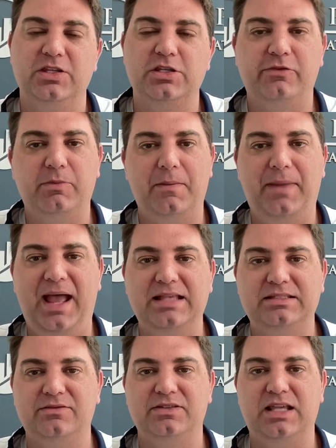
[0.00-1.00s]
So from a
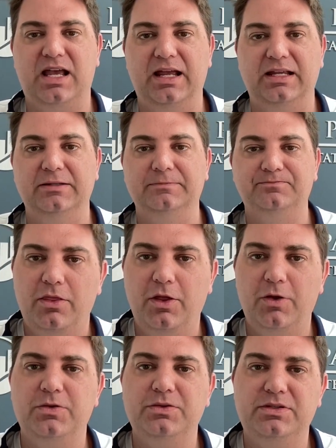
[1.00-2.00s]
passive side,
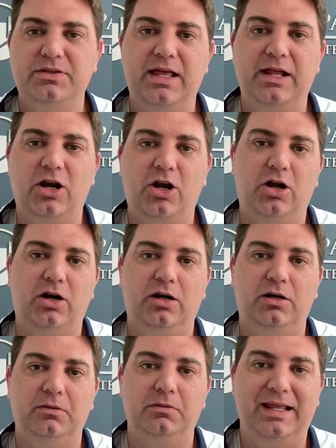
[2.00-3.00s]
those that
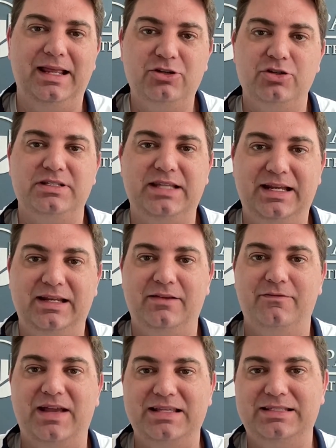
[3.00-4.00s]
are interested in
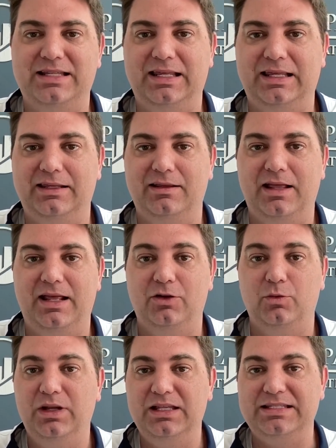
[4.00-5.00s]
investing in
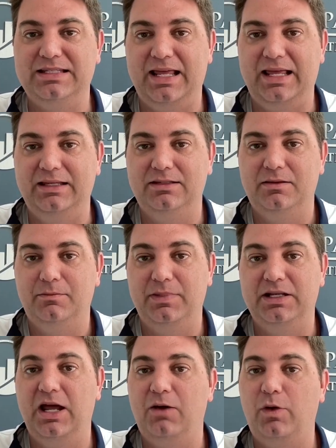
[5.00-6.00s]
real estate, but
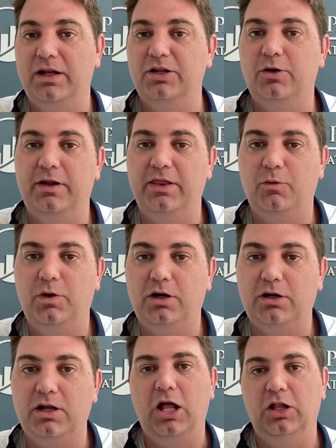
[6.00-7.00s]
not wanting to do any of the
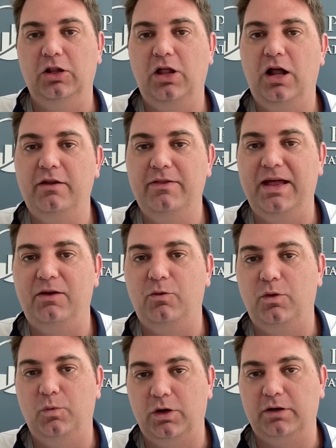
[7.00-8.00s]
work, a lot of
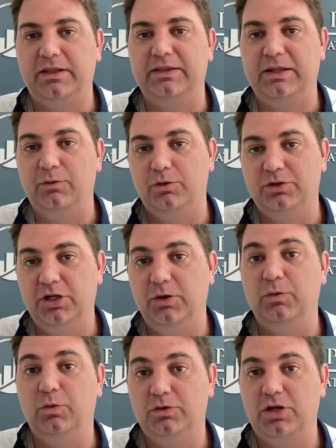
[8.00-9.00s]
that work that they will do,
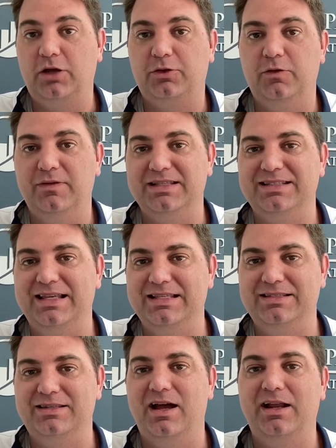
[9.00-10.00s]
and we'll talk through this,
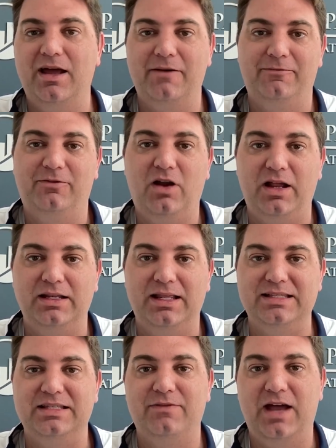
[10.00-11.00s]
is done up front.
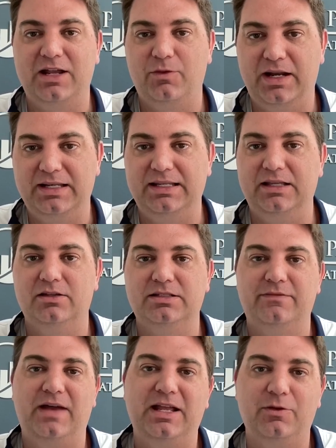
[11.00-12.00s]
It's evaluating deals,
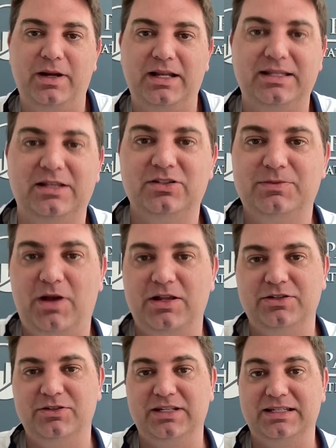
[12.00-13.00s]
evaluating deal
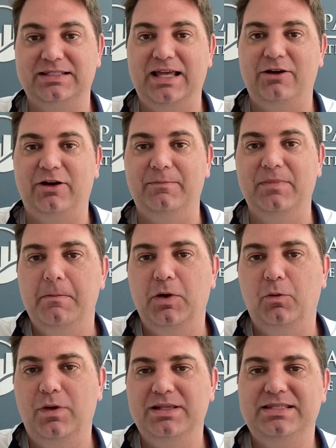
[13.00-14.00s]
sponsors, etc. But
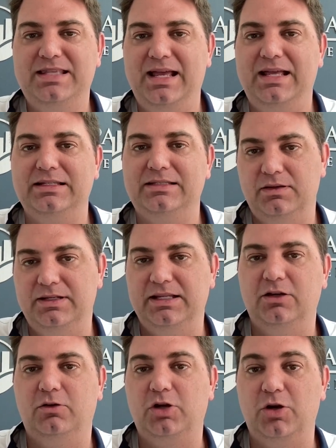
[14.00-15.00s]
once that
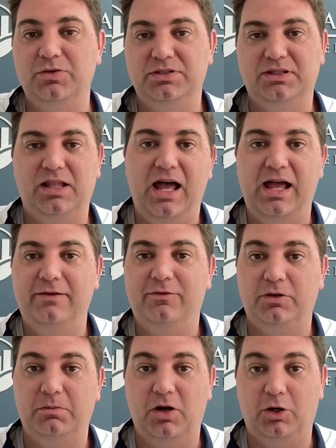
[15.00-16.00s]
deal goes live
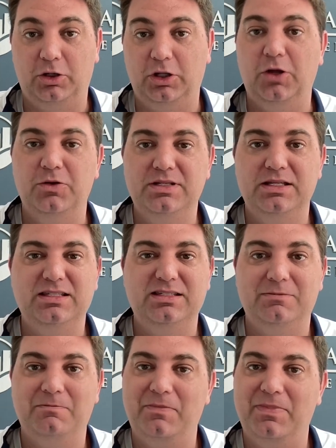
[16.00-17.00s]
or
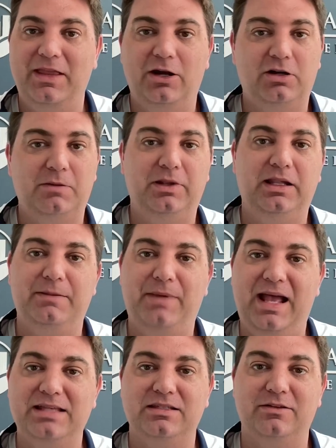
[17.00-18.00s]
closes, they're completely
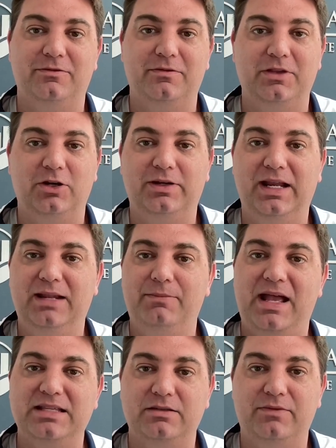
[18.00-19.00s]
passive. They're getting
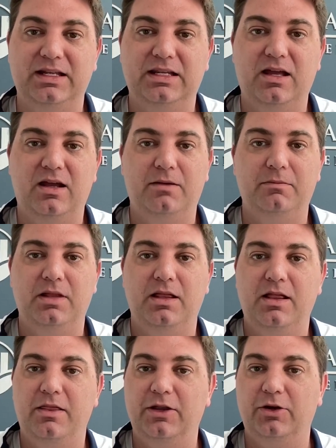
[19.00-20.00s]
passive income.
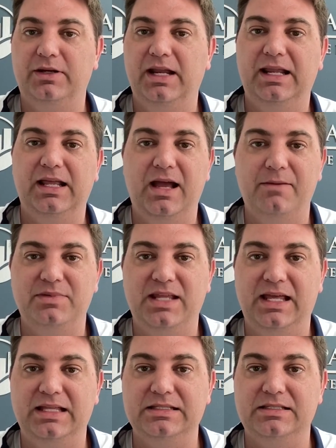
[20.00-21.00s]
They're getting
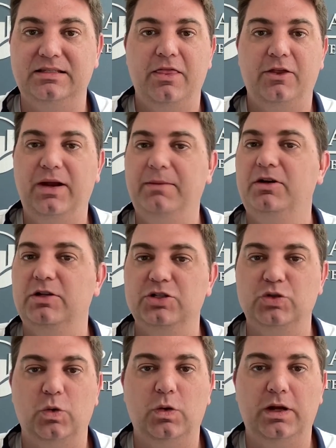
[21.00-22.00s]
updates. They're able to
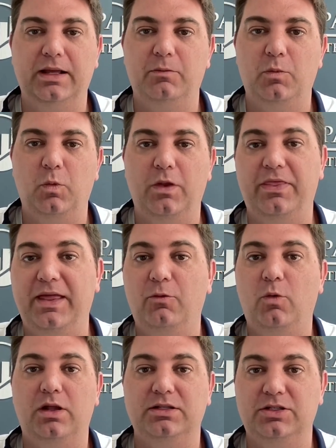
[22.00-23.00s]
enjoy what they
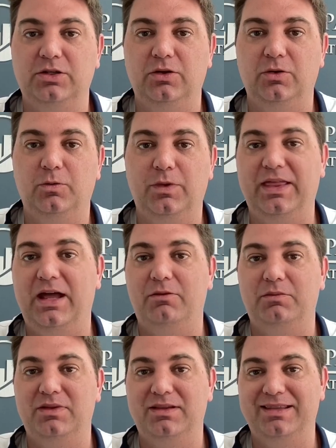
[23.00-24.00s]
want to without
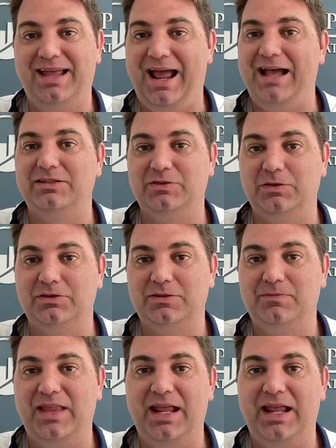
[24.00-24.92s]
the hassles.